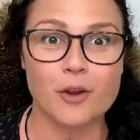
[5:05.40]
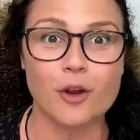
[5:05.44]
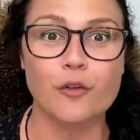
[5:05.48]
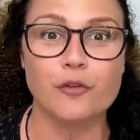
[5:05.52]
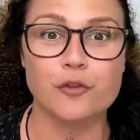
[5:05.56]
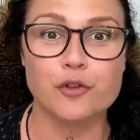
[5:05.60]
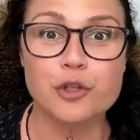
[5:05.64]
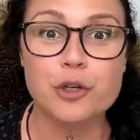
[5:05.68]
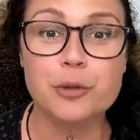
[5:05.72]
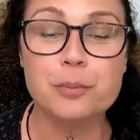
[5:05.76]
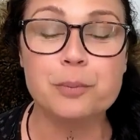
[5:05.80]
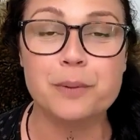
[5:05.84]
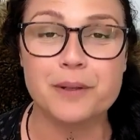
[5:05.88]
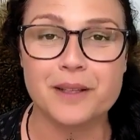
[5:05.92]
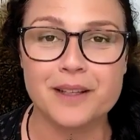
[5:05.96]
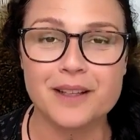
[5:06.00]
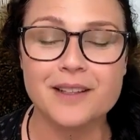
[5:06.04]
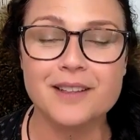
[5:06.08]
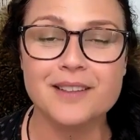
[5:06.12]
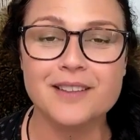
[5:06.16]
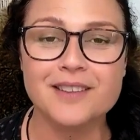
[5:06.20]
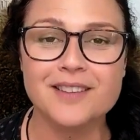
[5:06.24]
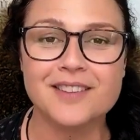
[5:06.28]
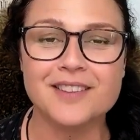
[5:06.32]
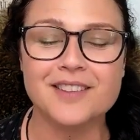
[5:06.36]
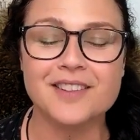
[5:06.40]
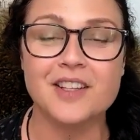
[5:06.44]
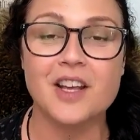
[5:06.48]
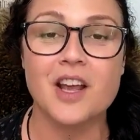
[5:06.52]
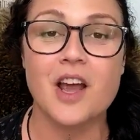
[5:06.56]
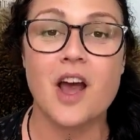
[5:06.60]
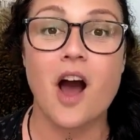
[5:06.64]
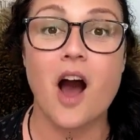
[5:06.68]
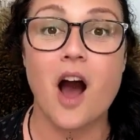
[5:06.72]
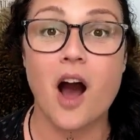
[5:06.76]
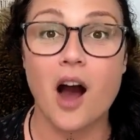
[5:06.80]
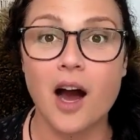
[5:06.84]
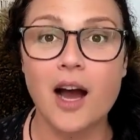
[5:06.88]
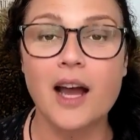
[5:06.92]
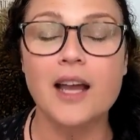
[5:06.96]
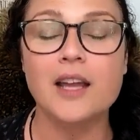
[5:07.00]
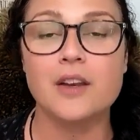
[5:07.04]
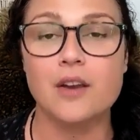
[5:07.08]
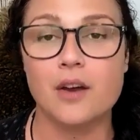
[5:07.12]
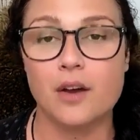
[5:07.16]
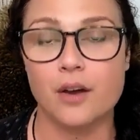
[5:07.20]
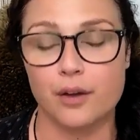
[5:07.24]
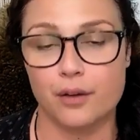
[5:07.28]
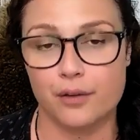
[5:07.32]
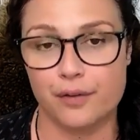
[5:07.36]
of triplets, I
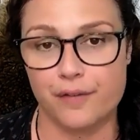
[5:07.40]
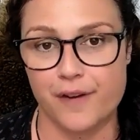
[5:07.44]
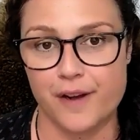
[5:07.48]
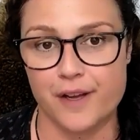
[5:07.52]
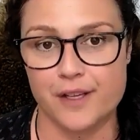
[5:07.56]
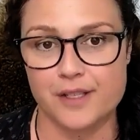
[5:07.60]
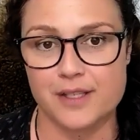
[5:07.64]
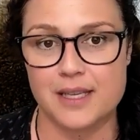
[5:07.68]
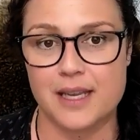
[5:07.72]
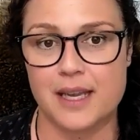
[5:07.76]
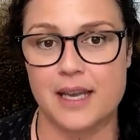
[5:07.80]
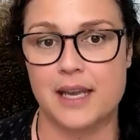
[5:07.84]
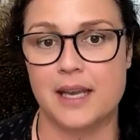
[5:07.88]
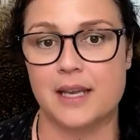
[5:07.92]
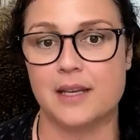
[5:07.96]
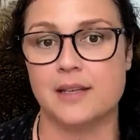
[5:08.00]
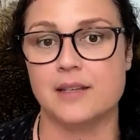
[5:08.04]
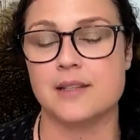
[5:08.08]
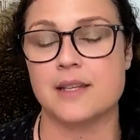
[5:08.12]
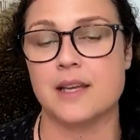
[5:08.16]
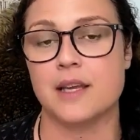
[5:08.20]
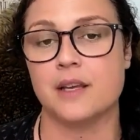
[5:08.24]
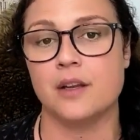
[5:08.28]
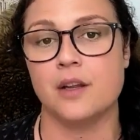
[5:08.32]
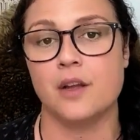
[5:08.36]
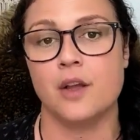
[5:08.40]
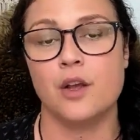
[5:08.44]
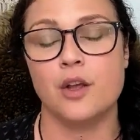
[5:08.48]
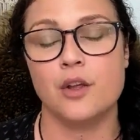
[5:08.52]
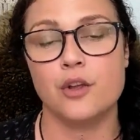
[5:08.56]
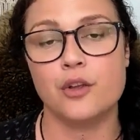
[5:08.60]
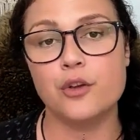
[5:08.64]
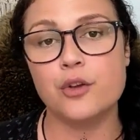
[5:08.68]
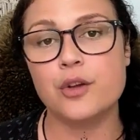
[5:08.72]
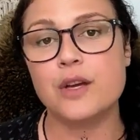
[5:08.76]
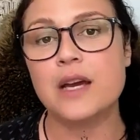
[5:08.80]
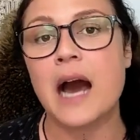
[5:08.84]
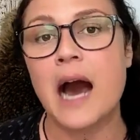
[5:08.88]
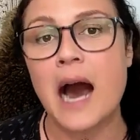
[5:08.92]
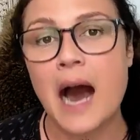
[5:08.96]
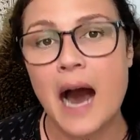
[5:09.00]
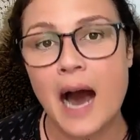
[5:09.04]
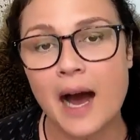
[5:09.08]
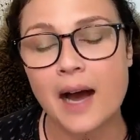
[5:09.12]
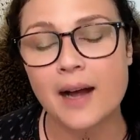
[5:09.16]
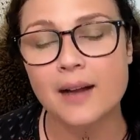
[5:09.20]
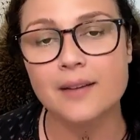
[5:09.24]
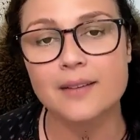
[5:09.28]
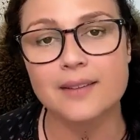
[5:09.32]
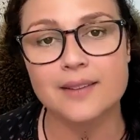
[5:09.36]
know firsthand that you
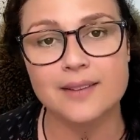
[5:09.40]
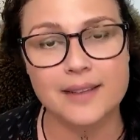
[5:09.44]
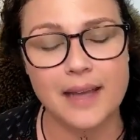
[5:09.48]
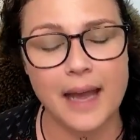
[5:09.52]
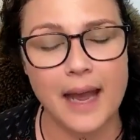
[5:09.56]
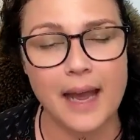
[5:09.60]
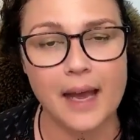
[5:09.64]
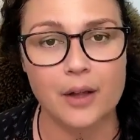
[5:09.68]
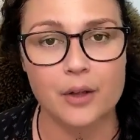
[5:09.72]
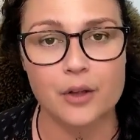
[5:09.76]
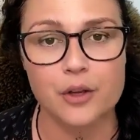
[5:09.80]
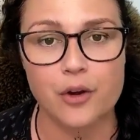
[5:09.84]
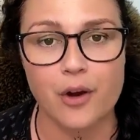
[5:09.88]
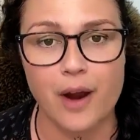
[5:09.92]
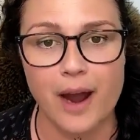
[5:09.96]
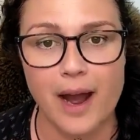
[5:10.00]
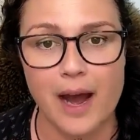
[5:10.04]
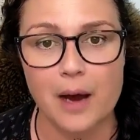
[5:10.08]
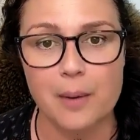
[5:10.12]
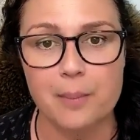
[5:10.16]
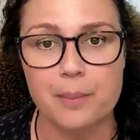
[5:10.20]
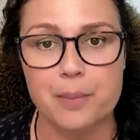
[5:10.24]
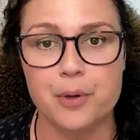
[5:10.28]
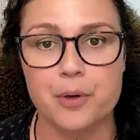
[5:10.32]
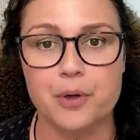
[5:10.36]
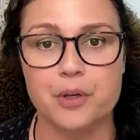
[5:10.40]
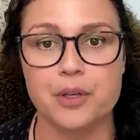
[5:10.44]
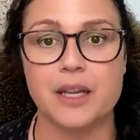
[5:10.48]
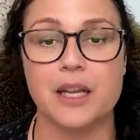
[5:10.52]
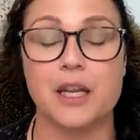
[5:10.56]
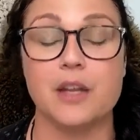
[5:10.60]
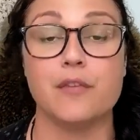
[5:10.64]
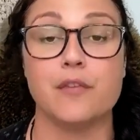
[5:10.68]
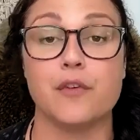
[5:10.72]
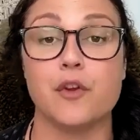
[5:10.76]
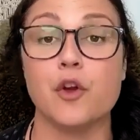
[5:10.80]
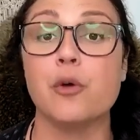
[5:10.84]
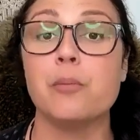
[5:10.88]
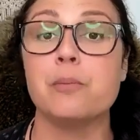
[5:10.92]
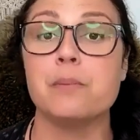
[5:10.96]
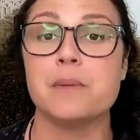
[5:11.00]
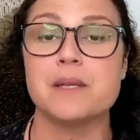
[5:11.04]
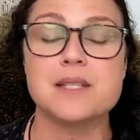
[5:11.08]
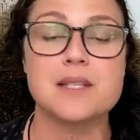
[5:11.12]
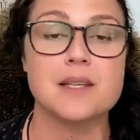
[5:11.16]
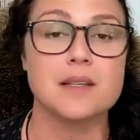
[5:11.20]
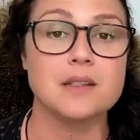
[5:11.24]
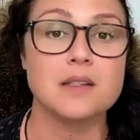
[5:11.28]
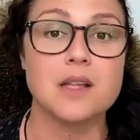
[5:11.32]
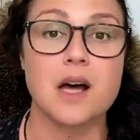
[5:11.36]
can't scale your output if you're
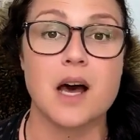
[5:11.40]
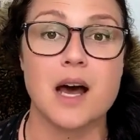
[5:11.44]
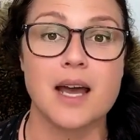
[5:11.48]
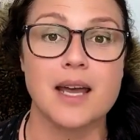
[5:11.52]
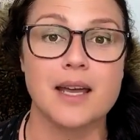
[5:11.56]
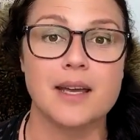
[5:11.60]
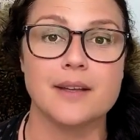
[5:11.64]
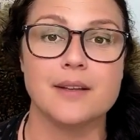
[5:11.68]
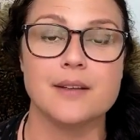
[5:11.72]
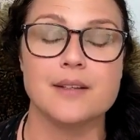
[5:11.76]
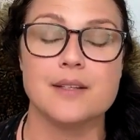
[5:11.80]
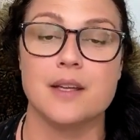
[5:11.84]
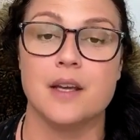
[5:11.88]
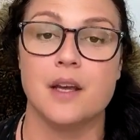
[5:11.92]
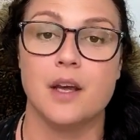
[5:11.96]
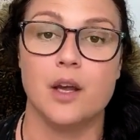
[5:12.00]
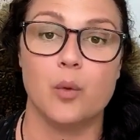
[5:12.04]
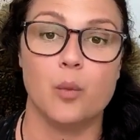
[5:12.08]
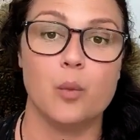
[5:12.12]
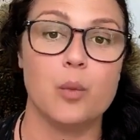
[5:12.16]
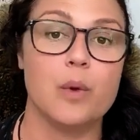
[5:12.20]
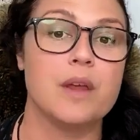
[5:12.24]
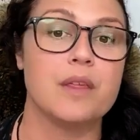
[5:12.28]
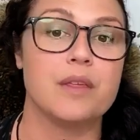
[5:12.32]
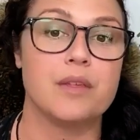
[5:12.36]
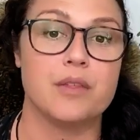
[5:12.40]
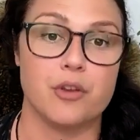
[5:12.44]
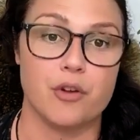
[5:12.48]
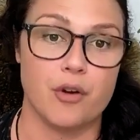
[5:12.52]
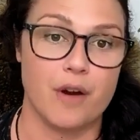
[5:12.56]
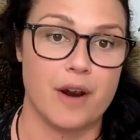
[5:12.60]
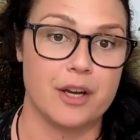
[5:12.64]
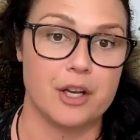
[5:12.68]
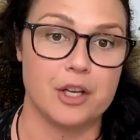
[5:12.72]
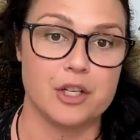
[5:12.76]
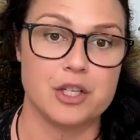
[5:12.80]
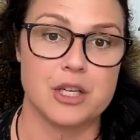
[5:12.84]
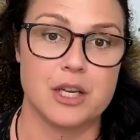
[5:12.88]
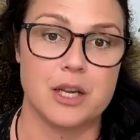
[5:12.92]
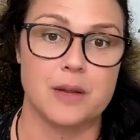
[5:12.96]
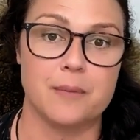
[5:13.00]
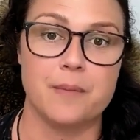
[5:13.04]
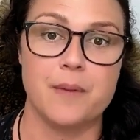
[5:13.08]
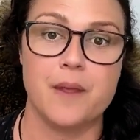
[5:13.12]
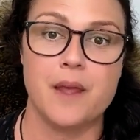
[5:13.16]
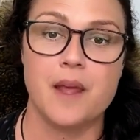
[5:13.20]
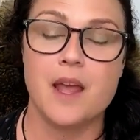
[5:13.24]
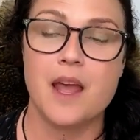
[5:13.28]
misaligned with your energy.